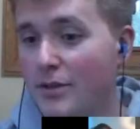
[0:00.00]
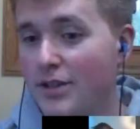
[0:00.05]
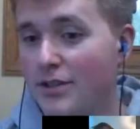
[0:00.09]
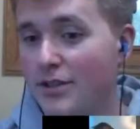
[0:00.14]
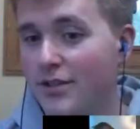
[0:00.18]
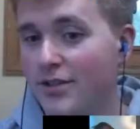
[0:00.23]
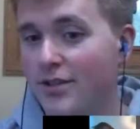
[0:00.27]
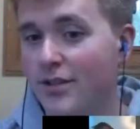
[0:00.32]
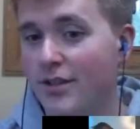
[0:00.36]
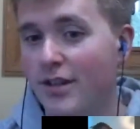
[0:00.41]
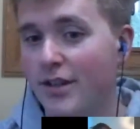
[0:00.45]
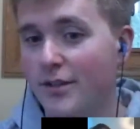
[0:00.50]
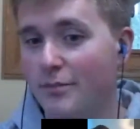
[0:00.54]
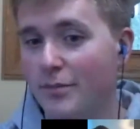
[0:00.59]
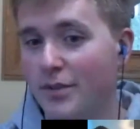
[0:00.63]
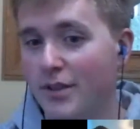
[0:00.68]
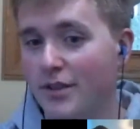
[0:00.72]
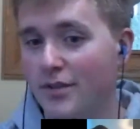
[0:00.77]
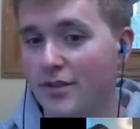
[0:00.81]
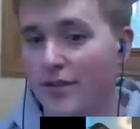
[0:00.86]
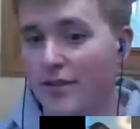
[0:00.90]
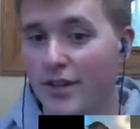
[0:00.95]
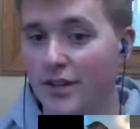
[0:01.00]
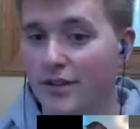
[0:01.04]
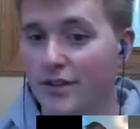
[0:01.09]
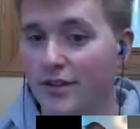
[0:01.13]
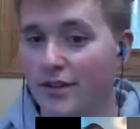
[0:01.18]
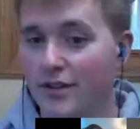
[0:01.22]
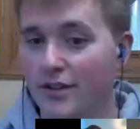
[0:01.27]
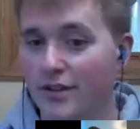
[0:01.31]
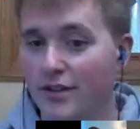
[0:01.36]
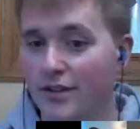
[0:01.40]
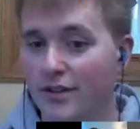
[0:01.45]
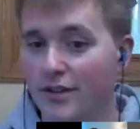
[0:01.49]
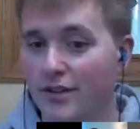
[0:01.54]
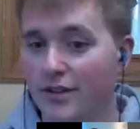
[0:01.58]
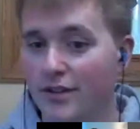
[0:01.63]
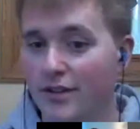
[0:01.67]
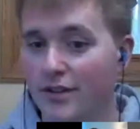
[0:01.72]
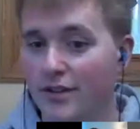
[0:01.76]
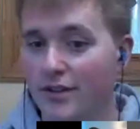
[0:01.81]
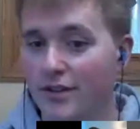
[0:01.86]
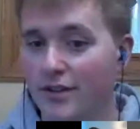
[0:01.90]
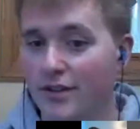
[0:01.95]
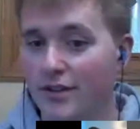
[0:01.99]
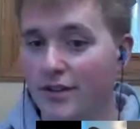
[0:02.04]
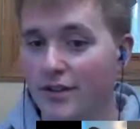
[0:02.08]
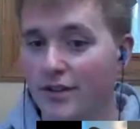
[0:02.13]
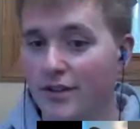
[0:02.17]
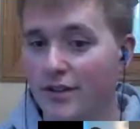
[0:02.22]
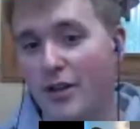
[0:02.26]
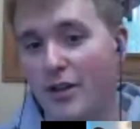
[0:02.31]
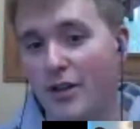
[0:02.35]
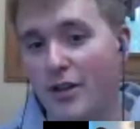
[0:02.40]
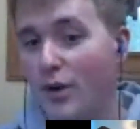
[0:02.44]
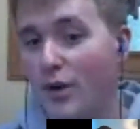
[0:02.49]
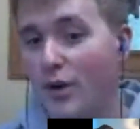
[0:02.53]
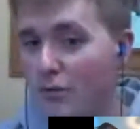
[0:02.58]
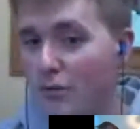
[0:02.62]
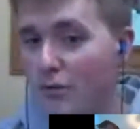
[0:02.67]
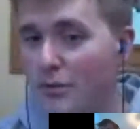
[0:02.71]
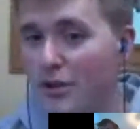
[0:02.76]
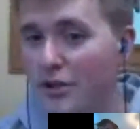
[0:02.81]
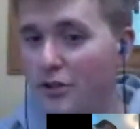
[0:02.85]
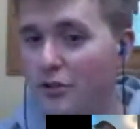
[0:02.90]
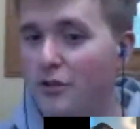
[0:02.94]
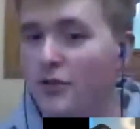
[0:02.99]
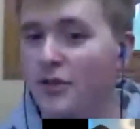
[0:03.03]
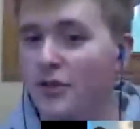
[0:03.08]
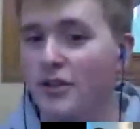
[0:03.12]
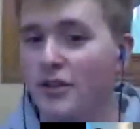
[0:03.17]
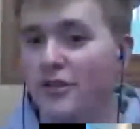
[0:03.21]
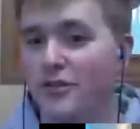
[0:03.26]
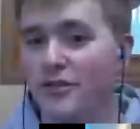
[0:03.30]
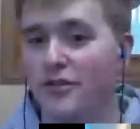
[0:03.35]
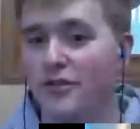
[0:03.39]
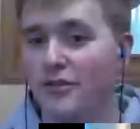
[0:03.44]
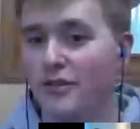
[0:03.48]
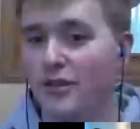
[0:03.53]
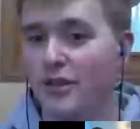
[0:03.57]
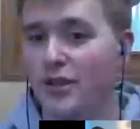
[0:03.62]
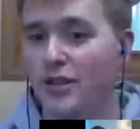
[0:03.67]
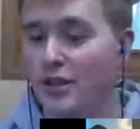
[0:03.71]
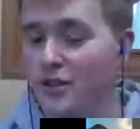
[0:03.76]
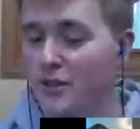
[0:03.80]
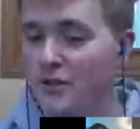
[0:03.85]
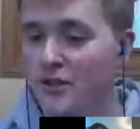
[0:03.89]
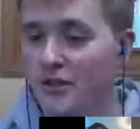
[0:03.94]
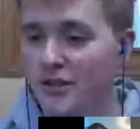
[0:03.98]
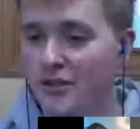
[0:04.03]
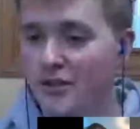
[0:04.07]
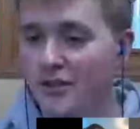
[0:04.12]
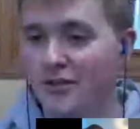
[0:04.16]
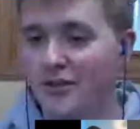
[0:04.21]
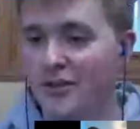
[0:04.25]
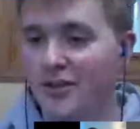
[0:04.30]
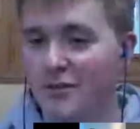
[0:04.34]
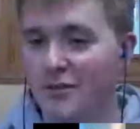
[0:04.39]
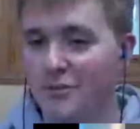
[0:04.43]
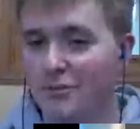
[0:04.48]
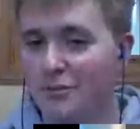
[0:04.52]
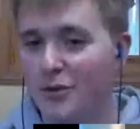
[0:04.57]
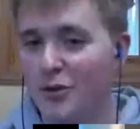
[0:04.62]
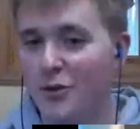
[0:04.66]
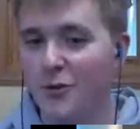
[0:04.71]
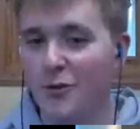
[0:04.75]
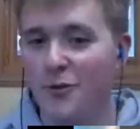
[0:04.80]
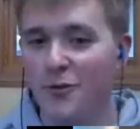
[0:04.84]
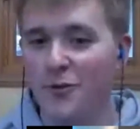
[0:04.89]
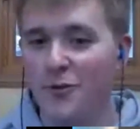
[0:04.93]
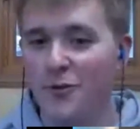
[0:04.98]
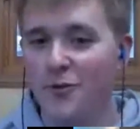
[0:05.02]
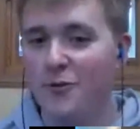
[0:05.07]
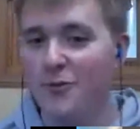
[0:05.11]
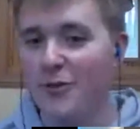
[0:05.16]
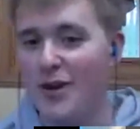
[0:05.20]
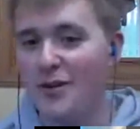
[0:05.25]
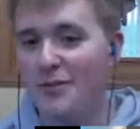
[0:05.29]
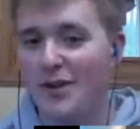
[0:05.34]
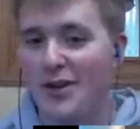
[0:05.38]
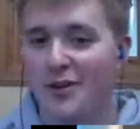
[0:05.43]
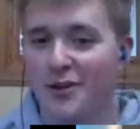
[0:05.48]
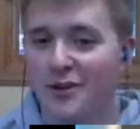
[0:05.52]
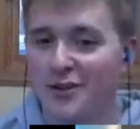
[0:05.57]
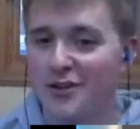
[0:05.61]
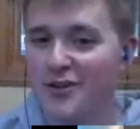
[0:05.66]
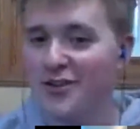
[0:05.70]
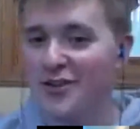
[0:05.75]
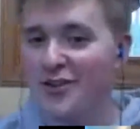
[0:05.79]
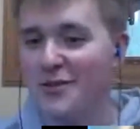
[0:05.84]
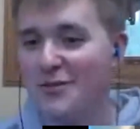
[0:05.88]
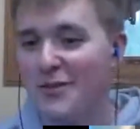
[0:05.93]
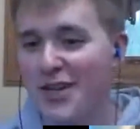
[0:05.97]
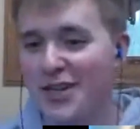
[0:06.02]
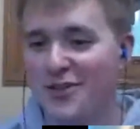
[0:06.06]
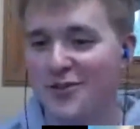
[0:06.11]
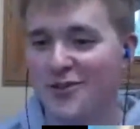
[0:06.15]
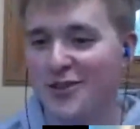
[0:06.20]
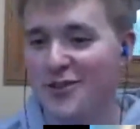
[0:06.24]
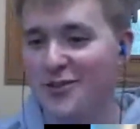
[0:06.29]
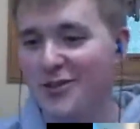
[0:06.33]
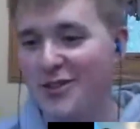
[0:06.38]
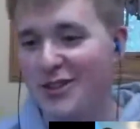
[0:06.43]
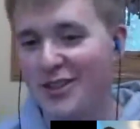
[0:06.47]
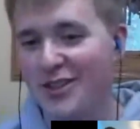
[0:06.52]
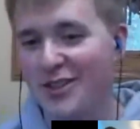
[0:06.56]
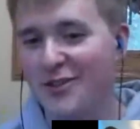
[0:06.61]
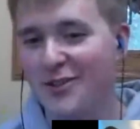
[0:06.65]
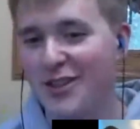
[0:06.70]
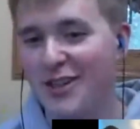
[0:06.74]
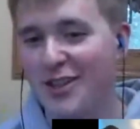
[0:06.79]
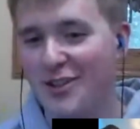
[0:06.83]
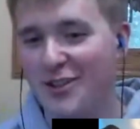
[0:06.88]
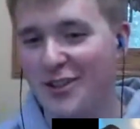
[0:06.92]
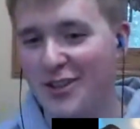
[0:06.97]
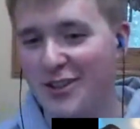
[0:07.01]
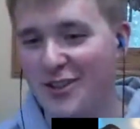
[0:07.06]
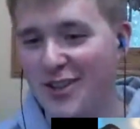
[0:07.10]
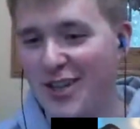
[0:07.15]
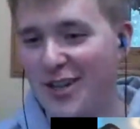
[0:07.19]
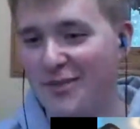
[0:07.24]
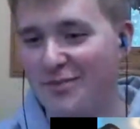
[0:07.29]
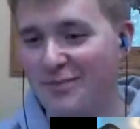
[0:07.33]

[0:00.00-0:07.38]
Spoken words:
wait to see that, because that's going to be really useful, and I'm probably going to move my parents to Matrix once I do that, so they stop